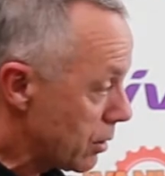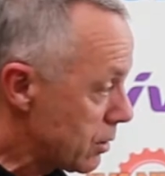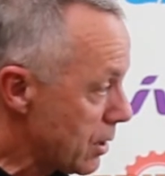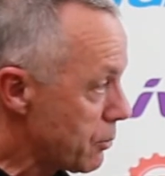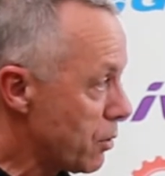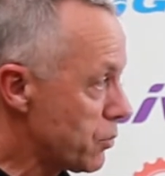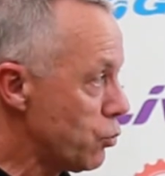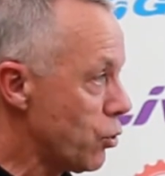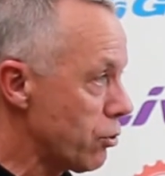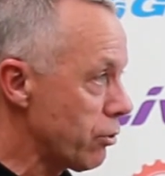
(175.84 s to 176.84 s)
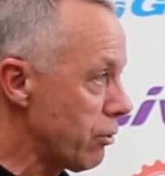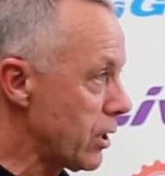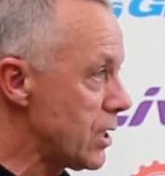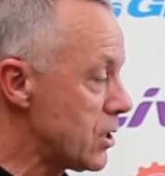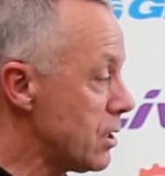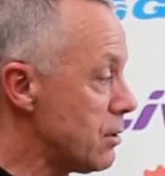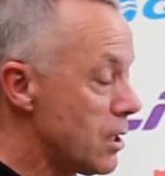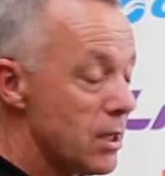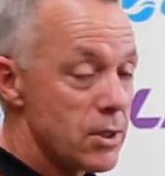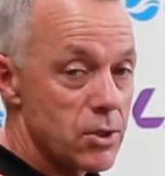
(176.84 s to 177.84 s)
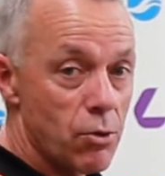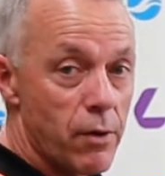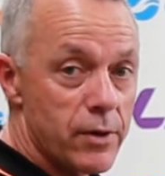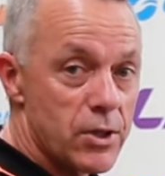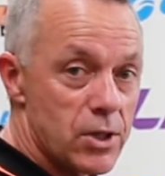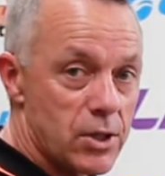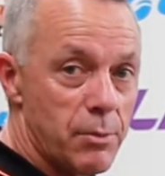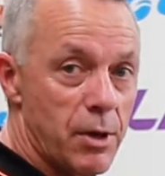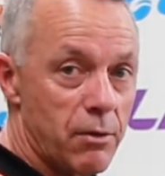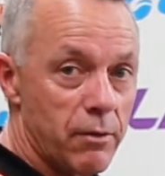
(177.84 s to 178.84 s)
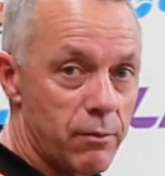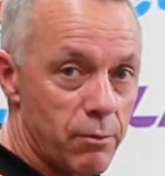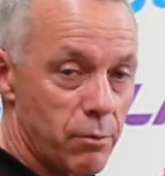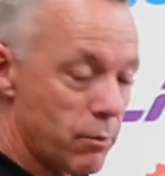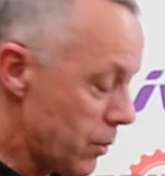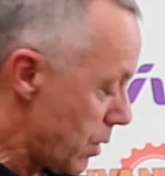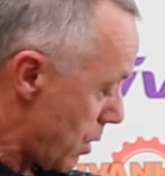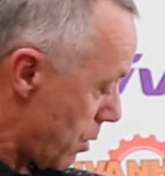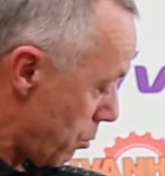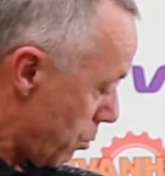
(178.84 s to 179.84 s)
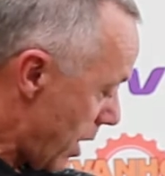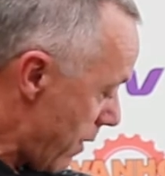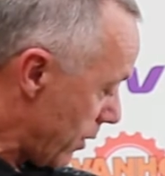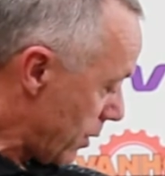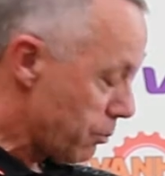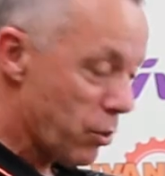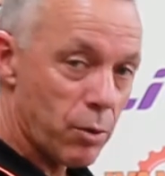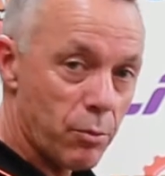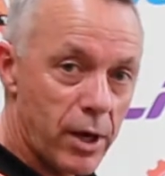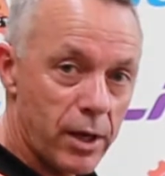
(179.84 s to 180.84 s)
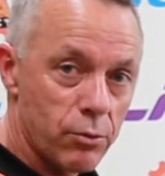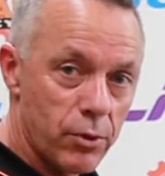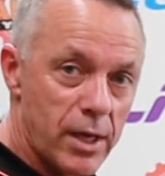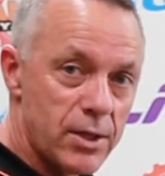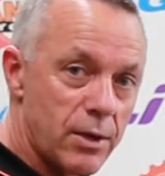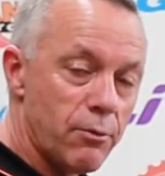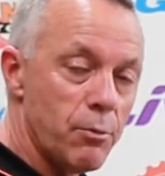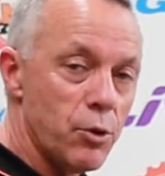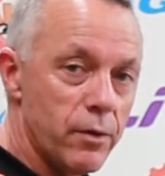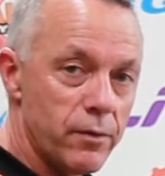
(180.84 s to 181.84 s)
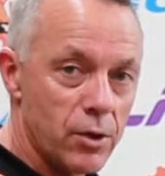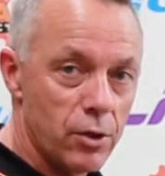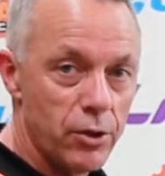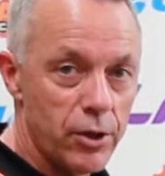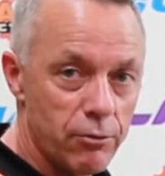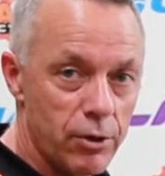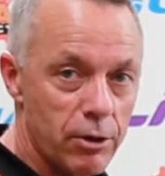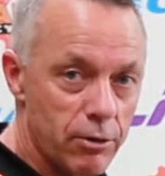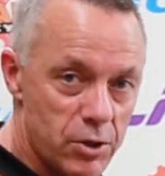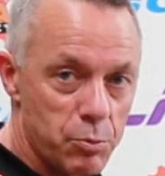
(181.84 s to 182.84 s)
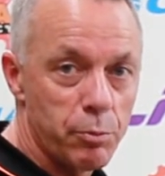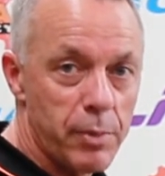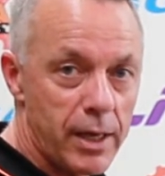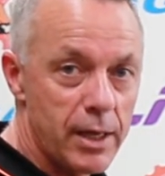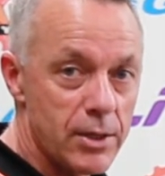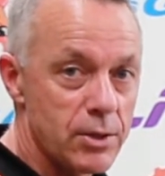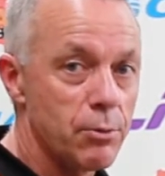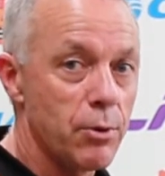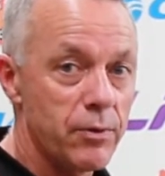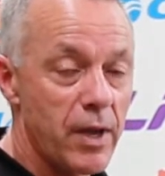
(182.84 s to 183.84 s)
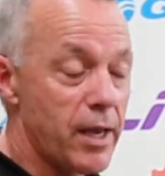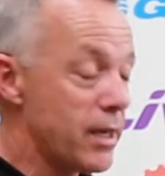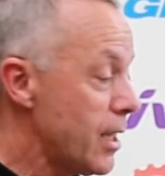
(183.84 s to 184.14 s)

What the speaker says: sometimes water and grit gets in, so often it's just a matter of having the bottom bracket or the headset removed, cleaned, re-greased, put back in, so without